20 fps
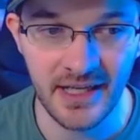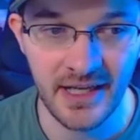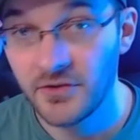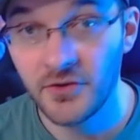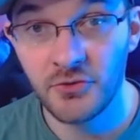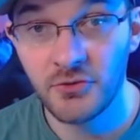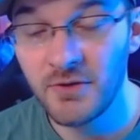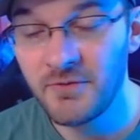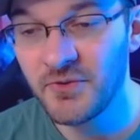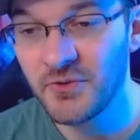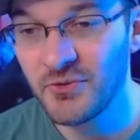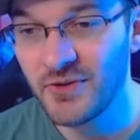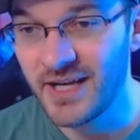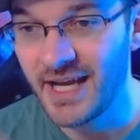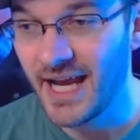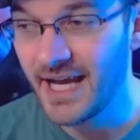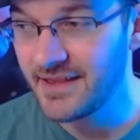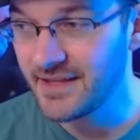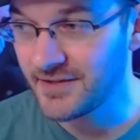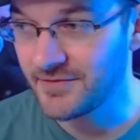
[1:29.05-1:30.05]
343
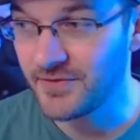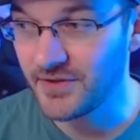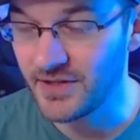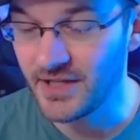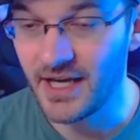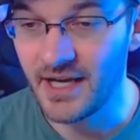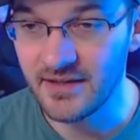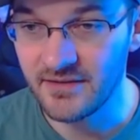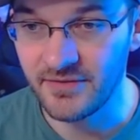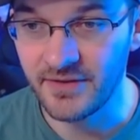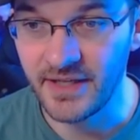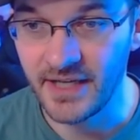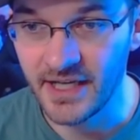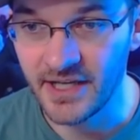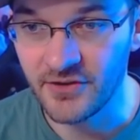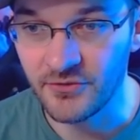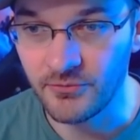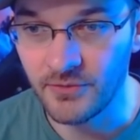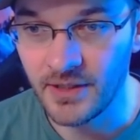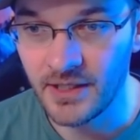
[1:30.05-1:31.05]
had this philosophy
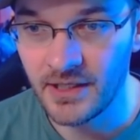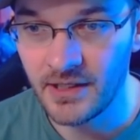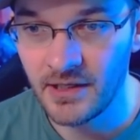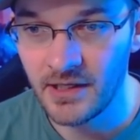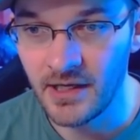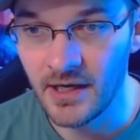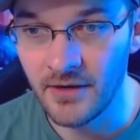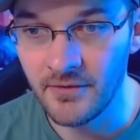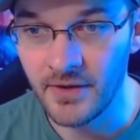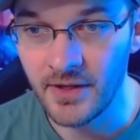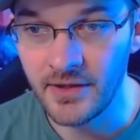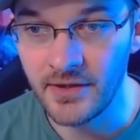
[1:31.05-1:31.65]
as well of